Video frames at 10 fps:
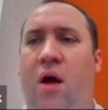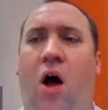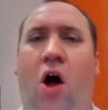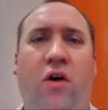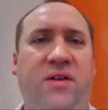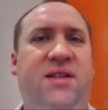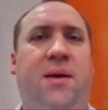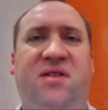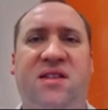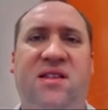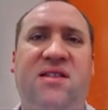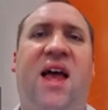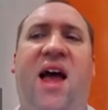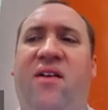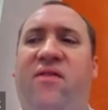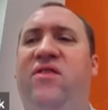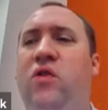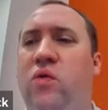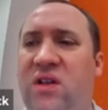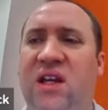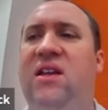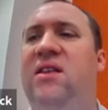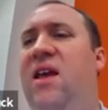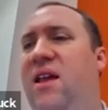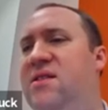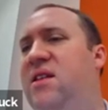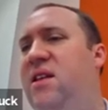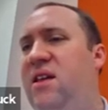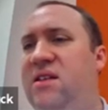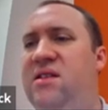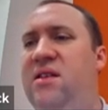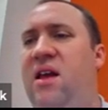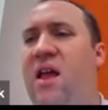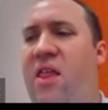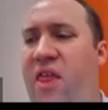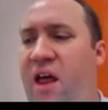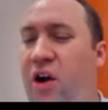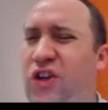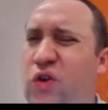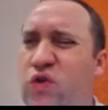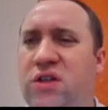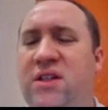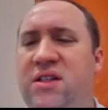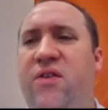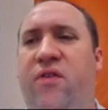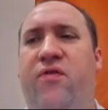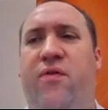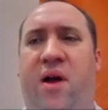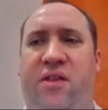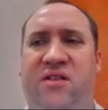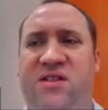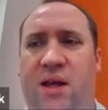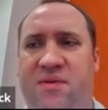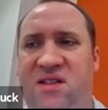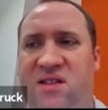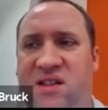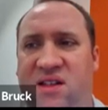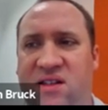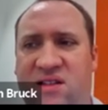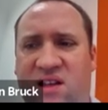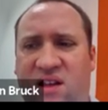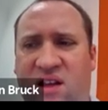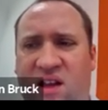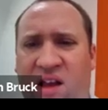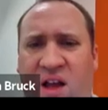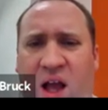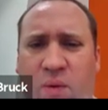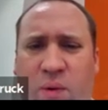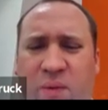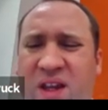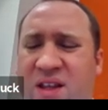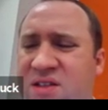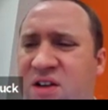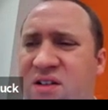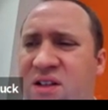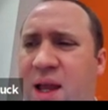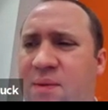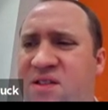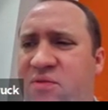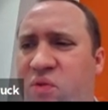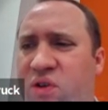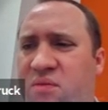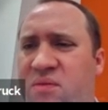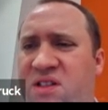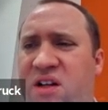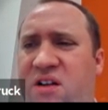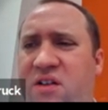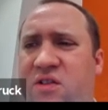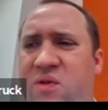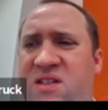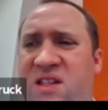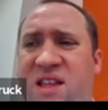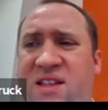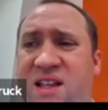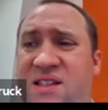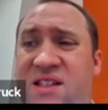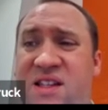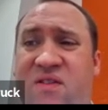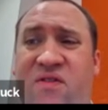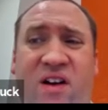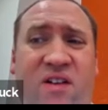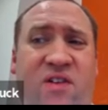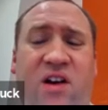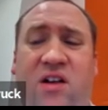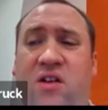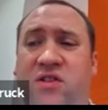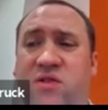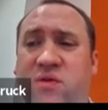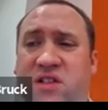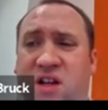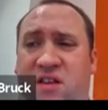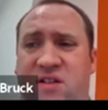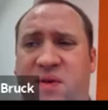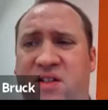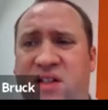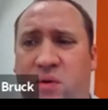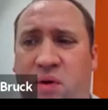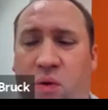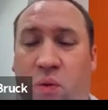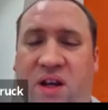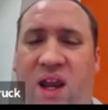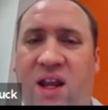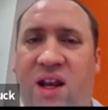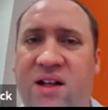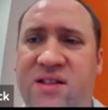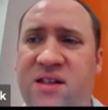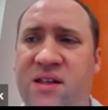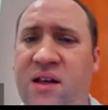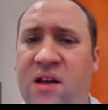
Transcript: All substances have unique densities that are usually different from other substances. When we get to certain types of materials, we can see that densities get very, very close to each other, especially with organics.